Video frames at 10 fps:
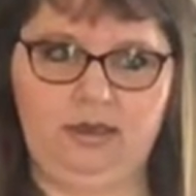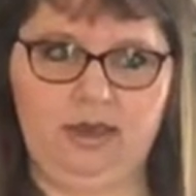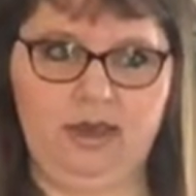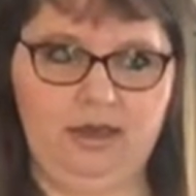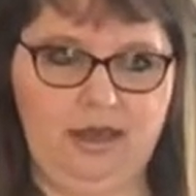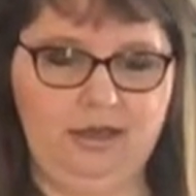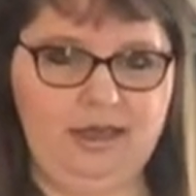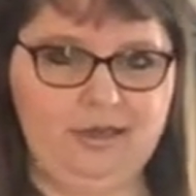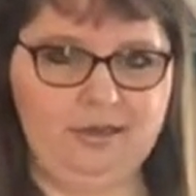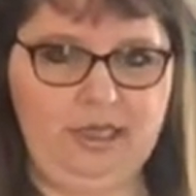a
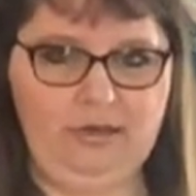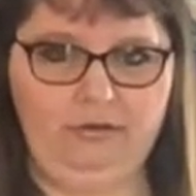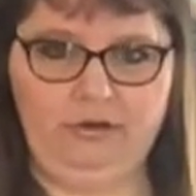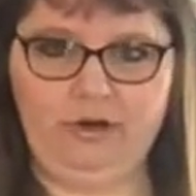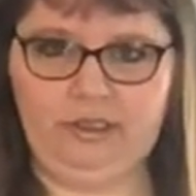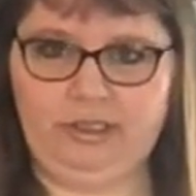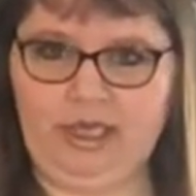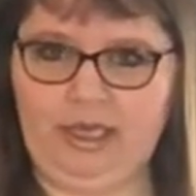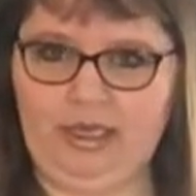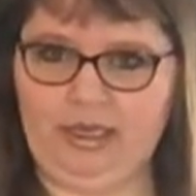lot of single
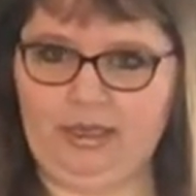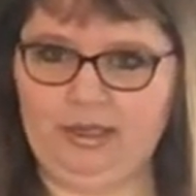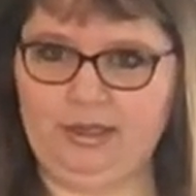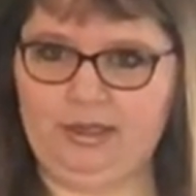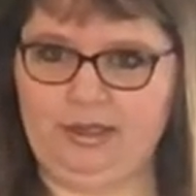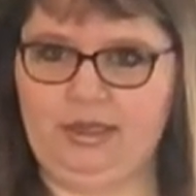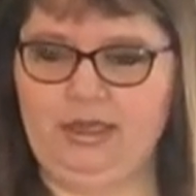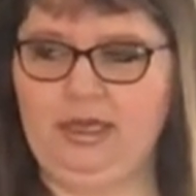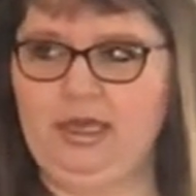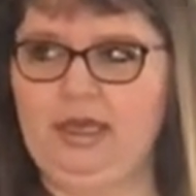crochets,
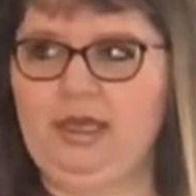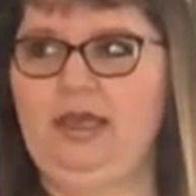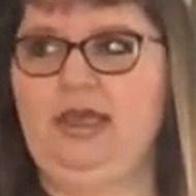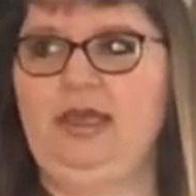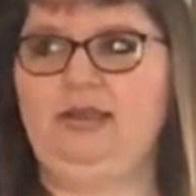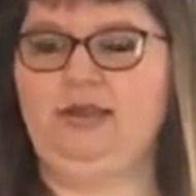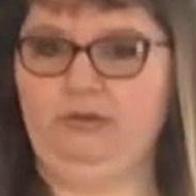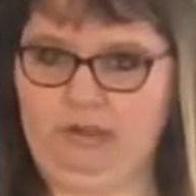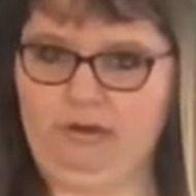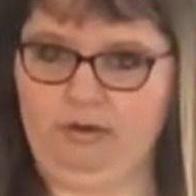so
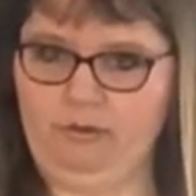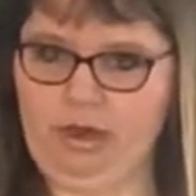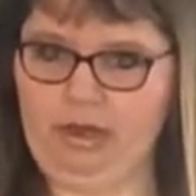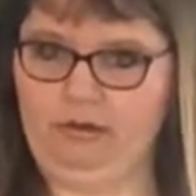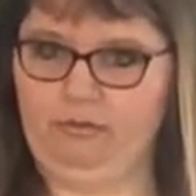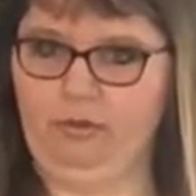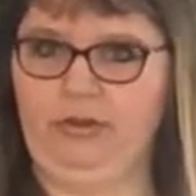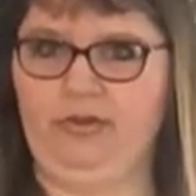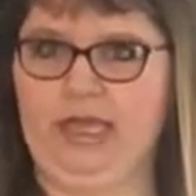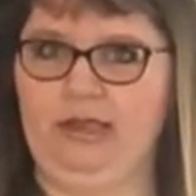it took a while with a